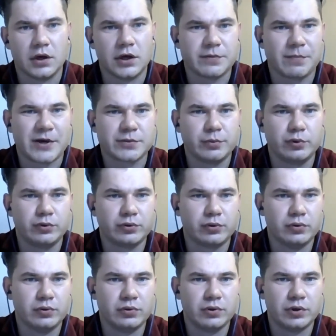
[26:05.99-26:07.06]
Is it possible
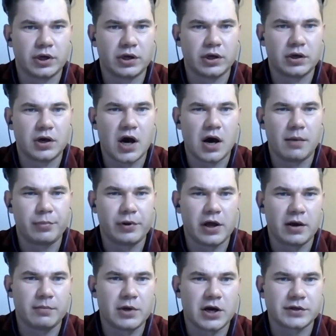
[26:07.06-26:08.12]
to uh,
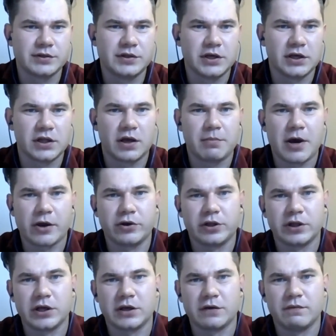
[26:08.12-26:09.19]
apply Minoxidil and
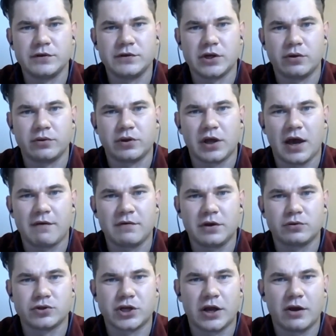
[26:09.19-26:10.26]
microneedling without
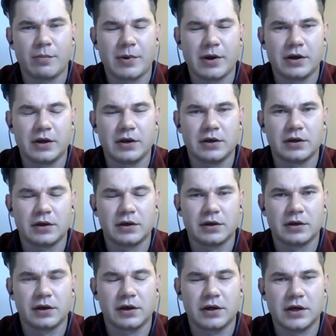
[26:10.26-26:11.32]
having to share my
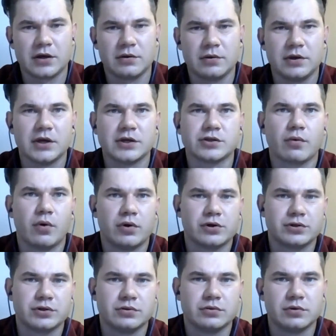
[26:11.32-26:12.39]
uh, hair? Yes, of
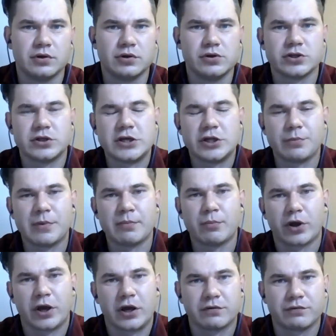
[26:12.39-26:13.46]
course. You just need to be
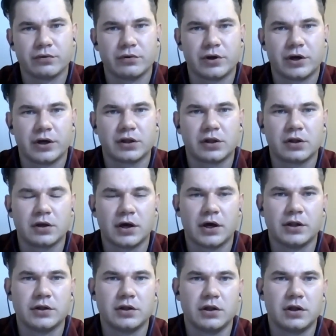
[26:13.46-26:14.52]
more careful, right?
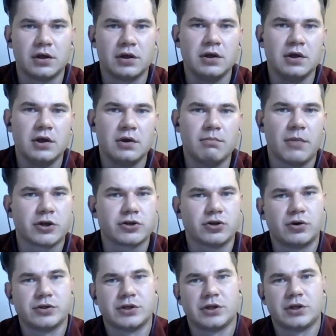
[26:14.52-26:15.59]
And uh, make
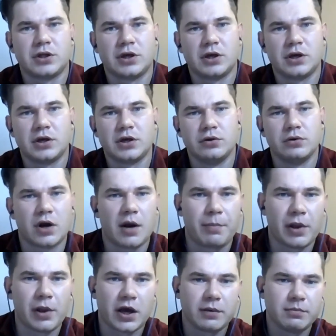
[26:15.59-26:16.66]
sure that uh, you are
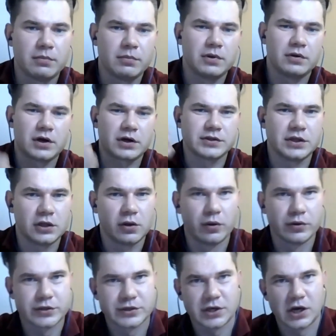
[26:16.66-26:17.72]
applying Minoxidil
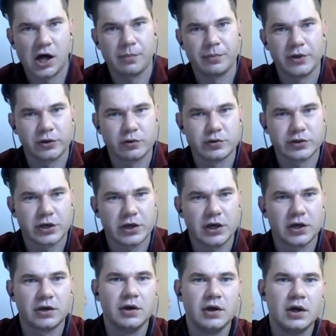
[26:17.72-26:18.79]
on the scalp, not on the
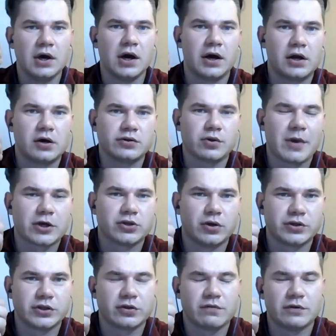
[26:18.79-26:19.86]
hair. And also make
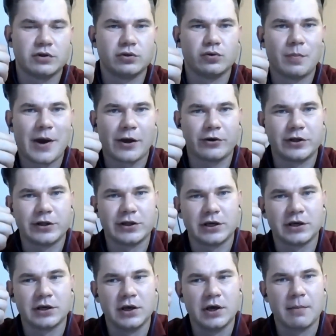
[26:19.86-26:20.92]
sure that when you do
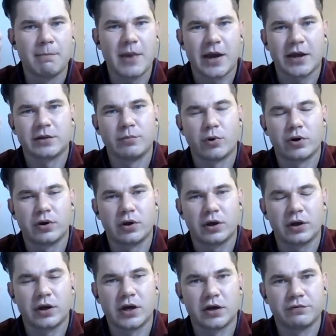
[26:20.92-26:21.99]
microneedling, make it more
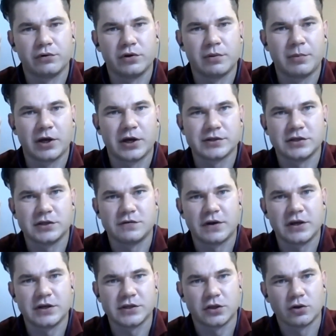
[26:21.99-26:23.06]
uh, carefully because it's
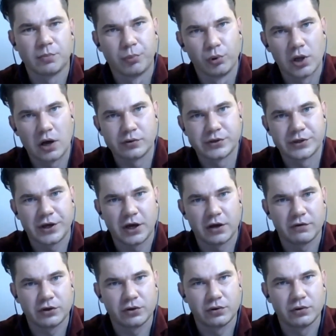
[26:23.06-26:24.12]
very easy to pull out the hair
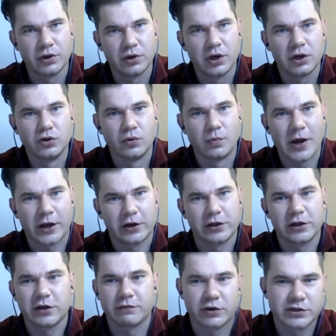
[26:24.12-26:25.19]
when you do
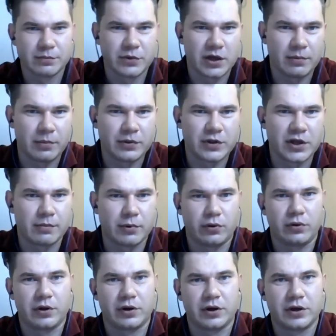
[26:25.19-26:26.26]
microneedling, for example, derm derma
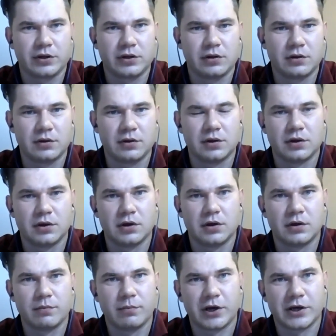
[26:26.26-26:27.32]
roller, right?
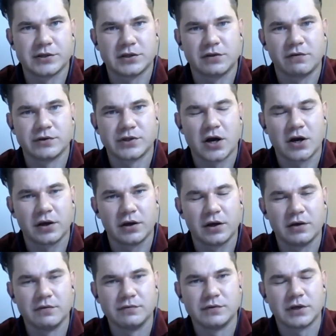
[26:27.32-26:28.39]
Uh, because it will stuck
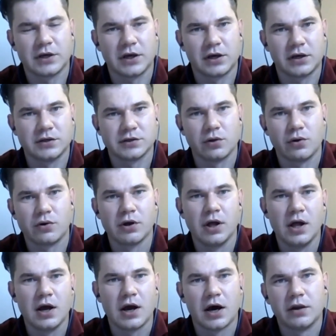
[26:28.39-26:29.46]
if the hair is long
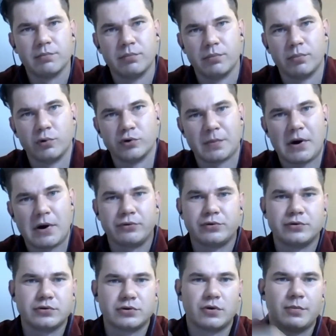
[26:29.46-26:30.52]
and pull them out.
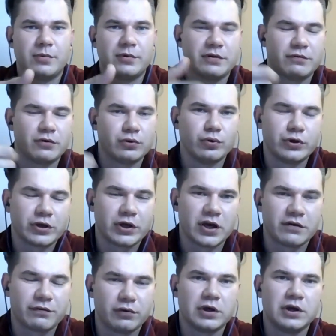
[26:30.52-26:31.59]
So, but if you do it
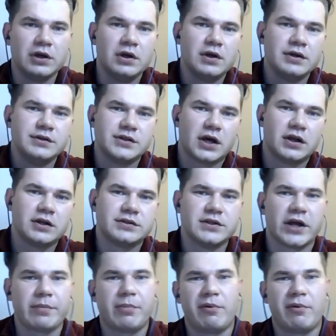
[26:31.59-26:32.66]
carefully, then it's
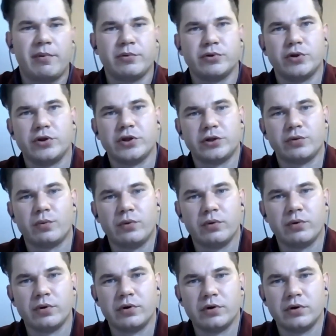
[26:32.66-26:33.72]
not problem. You don't need to
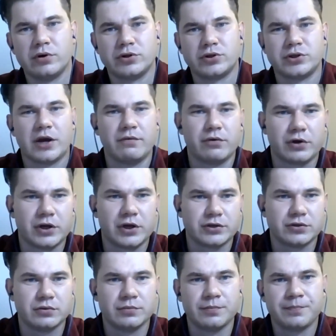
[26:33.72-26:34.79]
uh, shave your
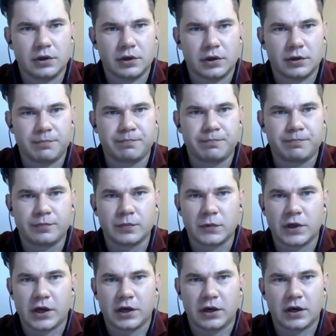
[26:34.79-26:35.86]
hairs. Uh,
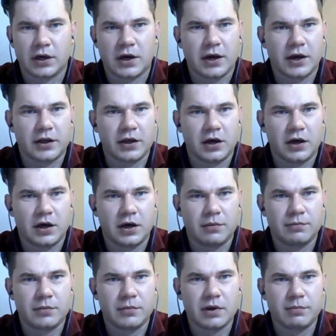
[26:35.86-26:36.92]
like I had
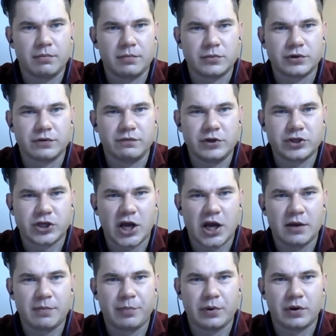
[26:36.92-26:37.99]
a
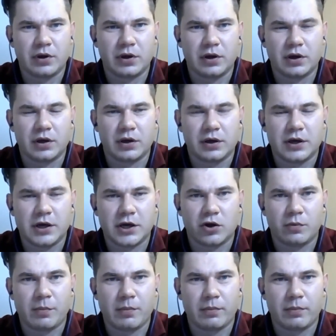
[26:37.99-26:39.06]
V-shape uh, hair
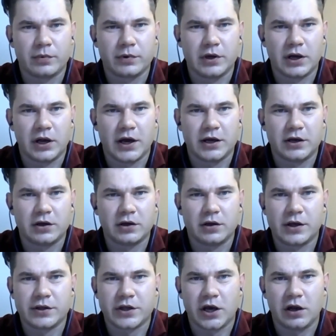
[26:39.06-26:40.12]
um, hairline
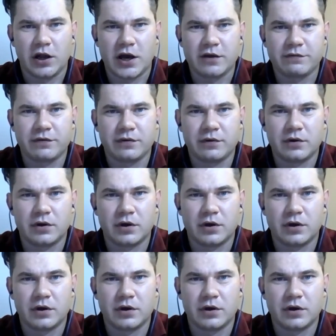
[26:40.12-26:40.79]
entire life.